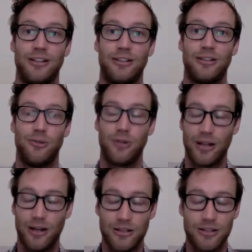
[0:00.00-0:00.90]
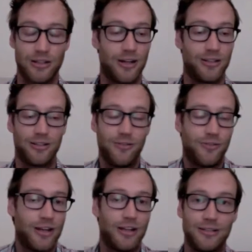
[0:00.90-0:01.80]
So I encourage you guys, don't
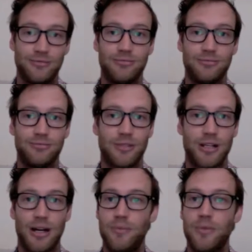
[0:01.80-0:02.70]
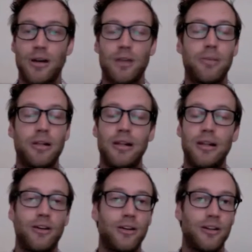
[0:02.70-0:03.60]
fake it. Come
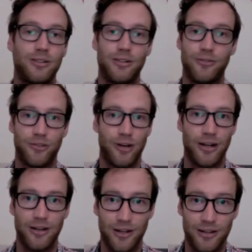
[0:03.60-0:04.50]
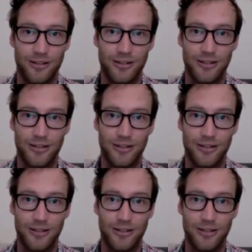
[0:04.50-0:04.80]
completely honest on Friday nights.